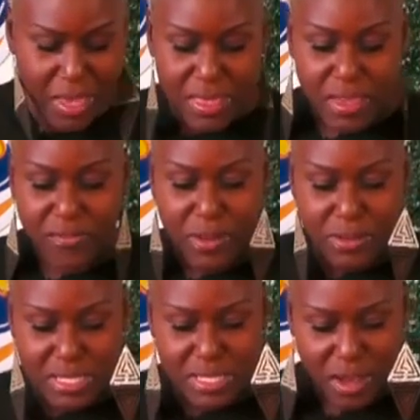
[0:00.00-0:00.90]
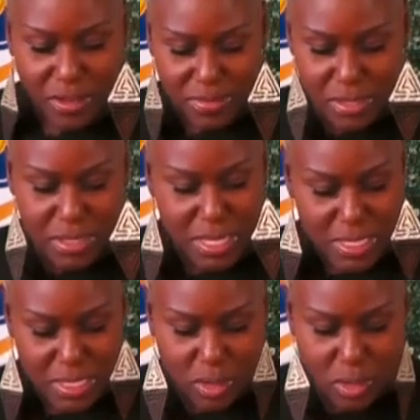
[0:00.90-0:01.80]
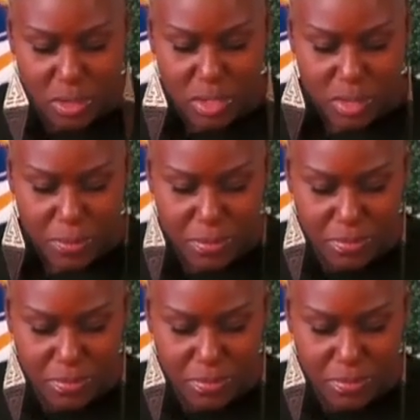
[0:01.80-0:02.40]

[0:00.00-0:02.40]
They're very soft, easy to cut up,